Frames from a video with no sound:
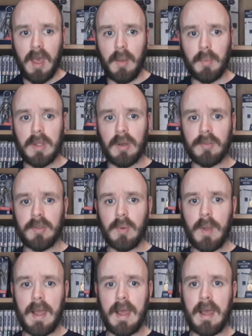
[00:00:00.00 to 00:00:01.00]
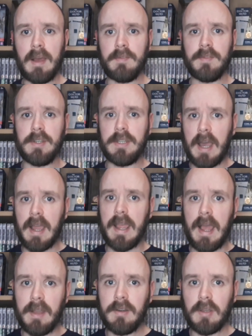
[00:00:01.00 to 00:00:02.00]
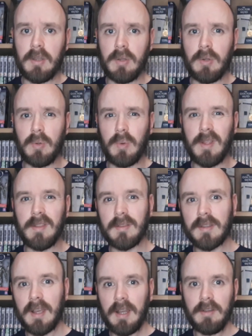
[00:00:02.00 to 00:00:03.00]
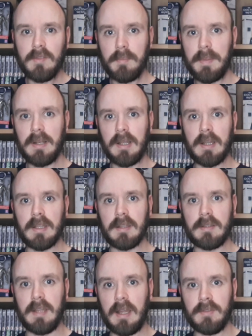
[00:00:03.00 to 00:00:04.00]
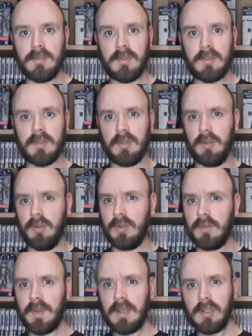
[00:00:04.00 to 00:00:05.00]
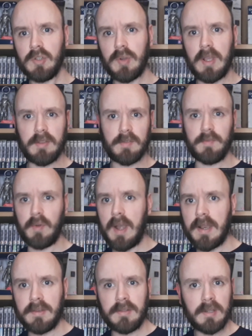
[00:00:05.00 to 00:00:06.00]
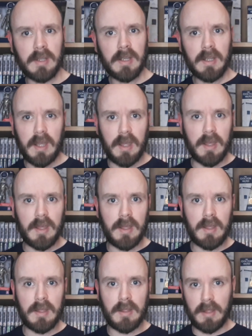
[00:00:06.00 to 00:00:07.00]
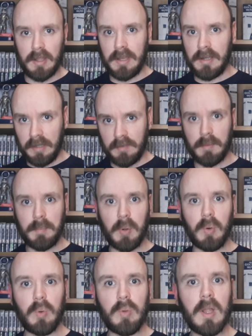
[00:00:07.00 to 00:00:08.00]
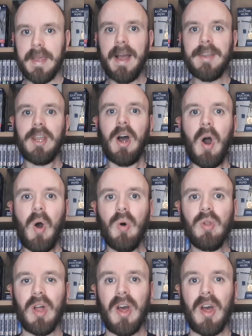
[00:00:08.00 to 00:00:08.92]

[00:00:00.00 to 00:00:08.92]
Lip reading: We also have Diane, who is kind of a bit like Dan's love interest friend in Liverpool, and a whole